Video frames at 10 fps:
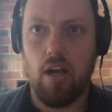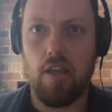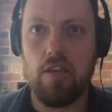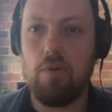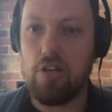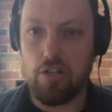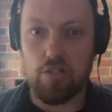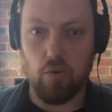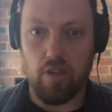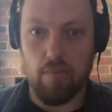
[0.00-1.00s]
I think when you
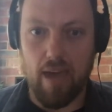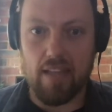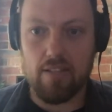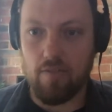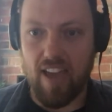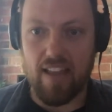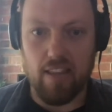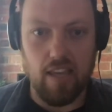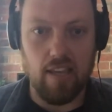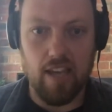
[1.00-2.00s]
just look at the maths of how
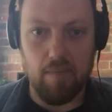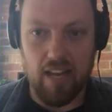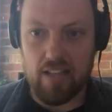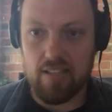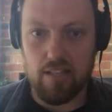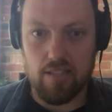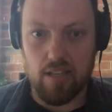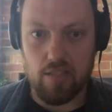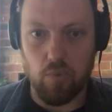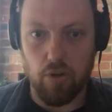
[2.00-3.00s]
the income and assets
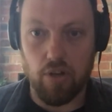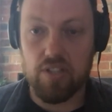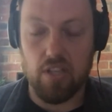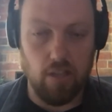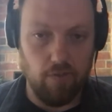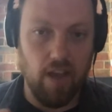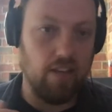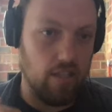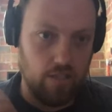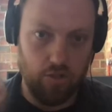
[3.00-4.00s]
test works and the
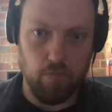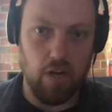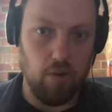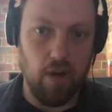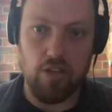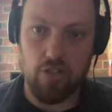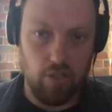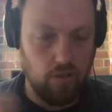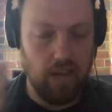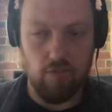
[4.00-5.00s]
fact that
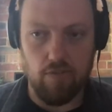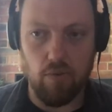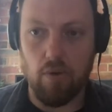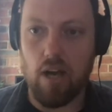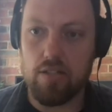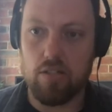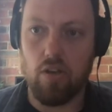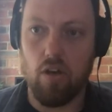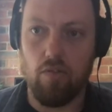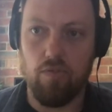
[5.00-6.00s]
superannuation, even if it rises
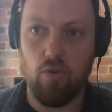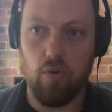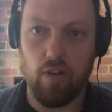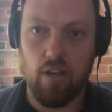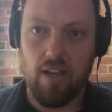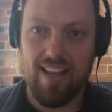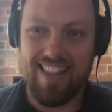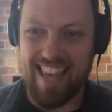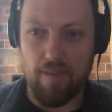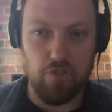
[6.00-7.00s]
going forward,
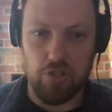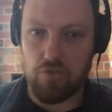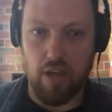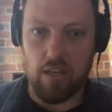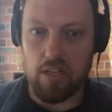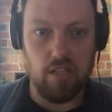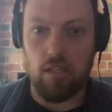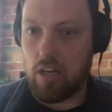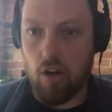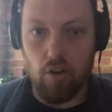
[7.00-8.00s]
the average Australian is
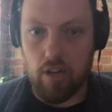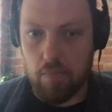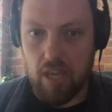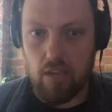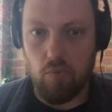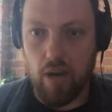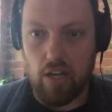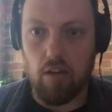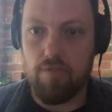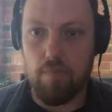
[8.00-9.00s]
clearly not going to be
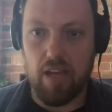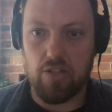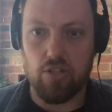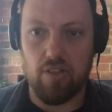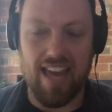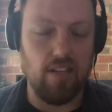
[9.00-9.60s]
weaned off the pension.